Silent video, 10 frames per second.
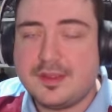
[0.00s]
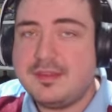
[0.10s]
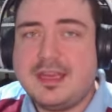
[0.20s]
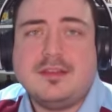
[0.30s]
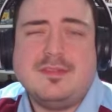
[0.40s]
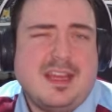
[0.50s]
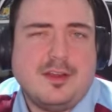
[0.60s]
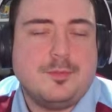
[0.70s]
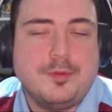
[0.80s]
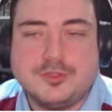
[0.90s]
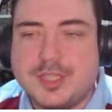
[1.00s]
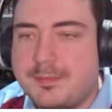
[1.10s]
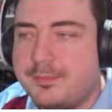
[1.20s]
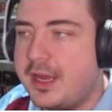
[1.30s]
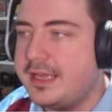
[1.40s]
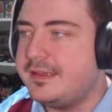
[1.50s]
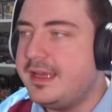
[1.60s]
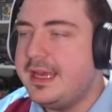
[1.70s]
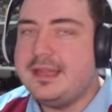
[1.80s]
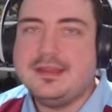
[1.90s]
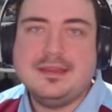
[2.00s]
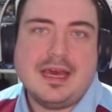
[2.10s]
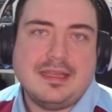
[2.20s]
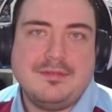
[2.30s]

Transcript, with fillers: They're, they're going to push that brand that